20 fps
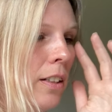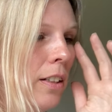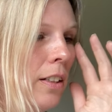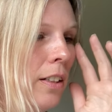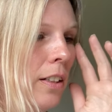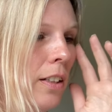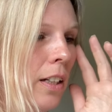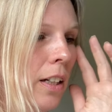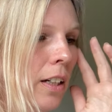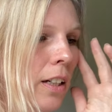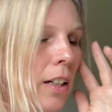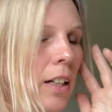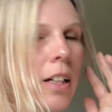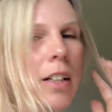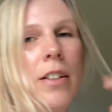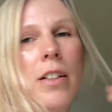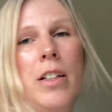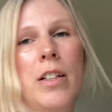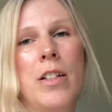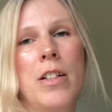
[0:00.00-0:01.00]
Yeah,
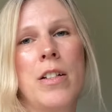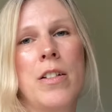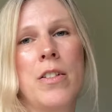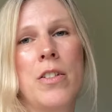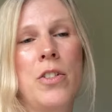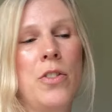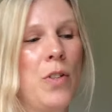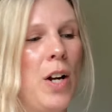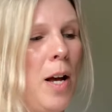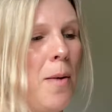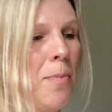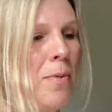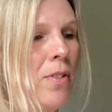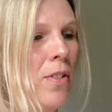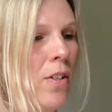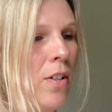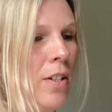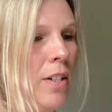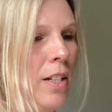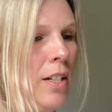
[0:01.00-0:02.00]
and the
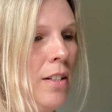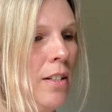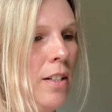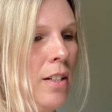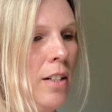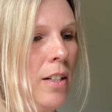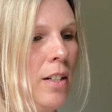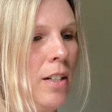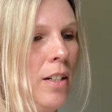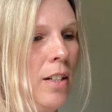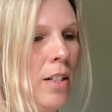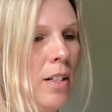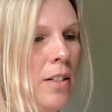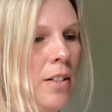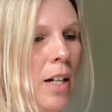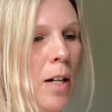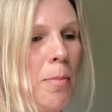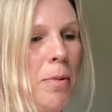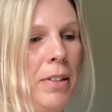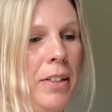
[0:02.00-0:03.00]
straps are knit in
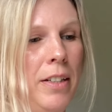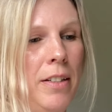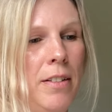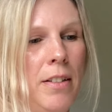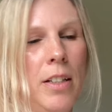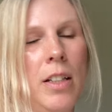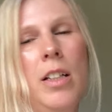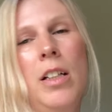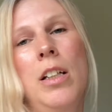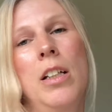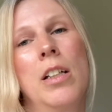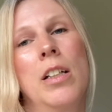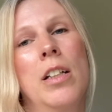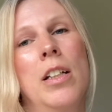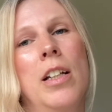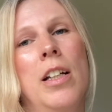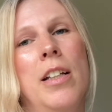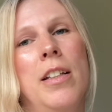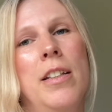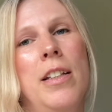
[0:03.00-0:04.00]
double knitting,
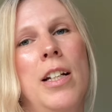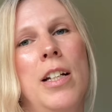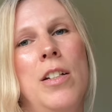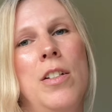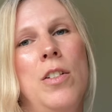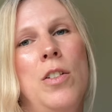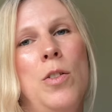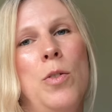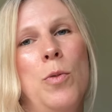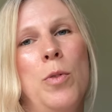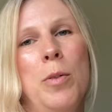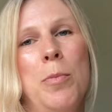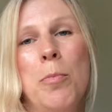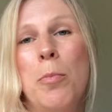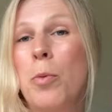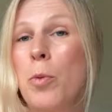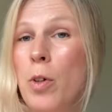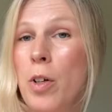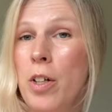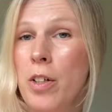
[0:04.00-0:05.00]
and then you
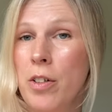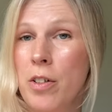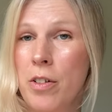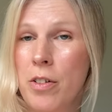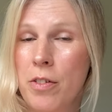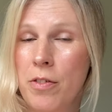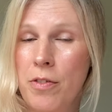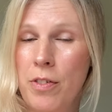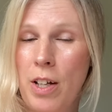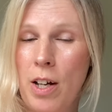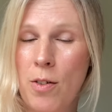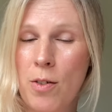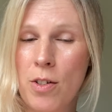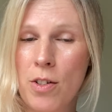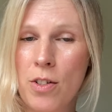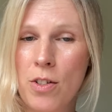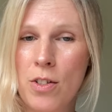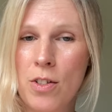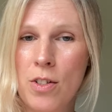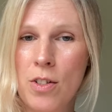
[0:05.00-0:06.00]
embroider the
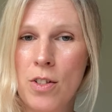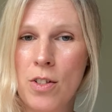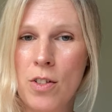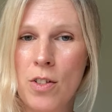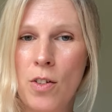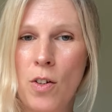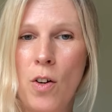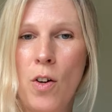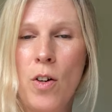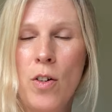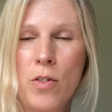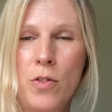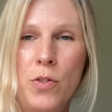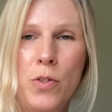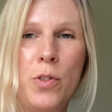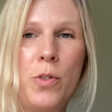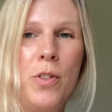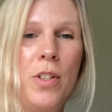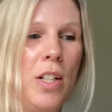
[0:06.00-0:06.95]
flowers onto the